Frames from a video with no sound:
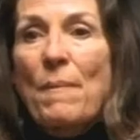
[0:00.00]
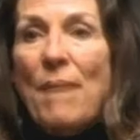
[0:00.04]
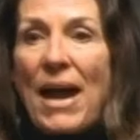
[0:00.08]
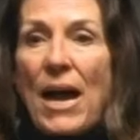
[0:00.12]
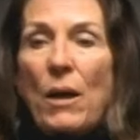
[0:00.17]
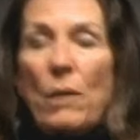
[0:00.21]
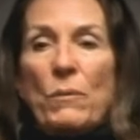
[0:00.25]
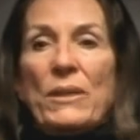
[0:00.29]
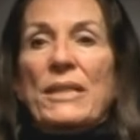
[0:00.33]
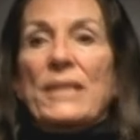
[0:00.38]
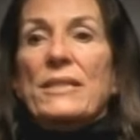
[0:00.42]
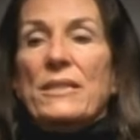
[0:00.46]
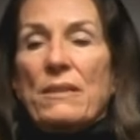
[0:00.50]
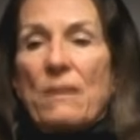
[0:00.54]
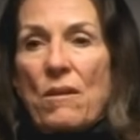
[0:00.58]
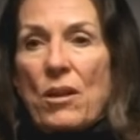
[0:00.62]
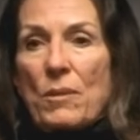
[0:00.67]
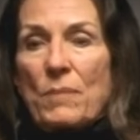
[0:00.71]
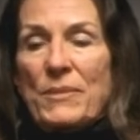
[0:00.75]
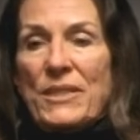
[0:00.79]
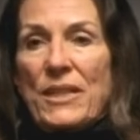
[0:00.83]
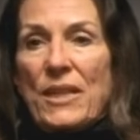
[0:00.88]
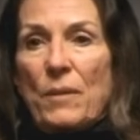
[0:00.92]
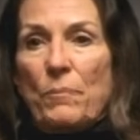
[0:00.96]
out with his
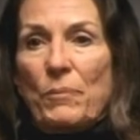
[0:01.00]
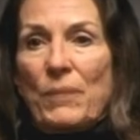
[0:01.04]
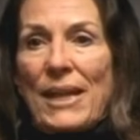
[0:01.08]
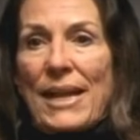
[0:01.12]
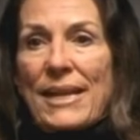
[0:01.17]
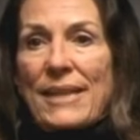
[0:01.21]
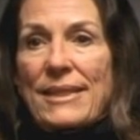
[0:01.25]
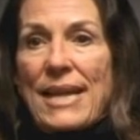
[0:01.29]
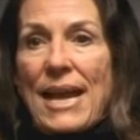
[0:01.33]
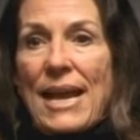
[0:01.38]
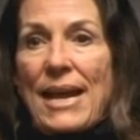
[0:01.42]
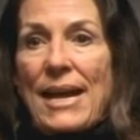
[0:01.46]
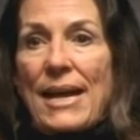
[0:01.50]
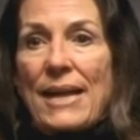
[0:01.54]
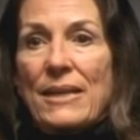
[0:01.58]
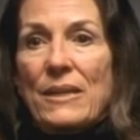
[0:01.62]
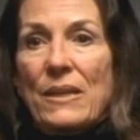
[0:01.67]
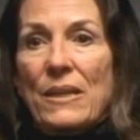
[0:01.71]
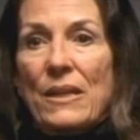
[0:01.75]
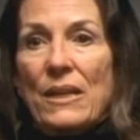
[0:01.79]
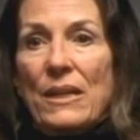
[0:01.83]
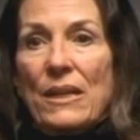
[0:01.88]
arms up like that,